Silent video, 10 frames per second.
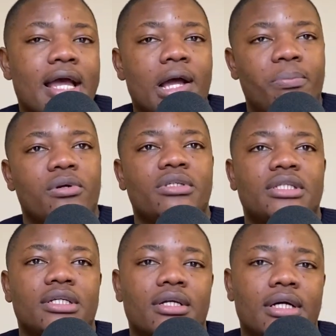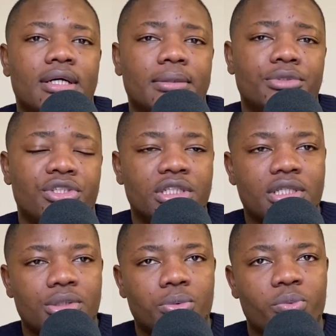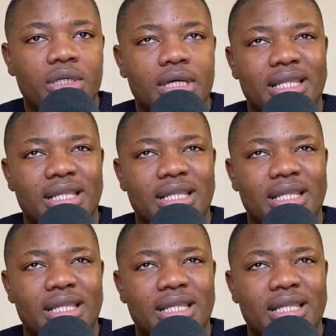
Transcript: I posted during this week,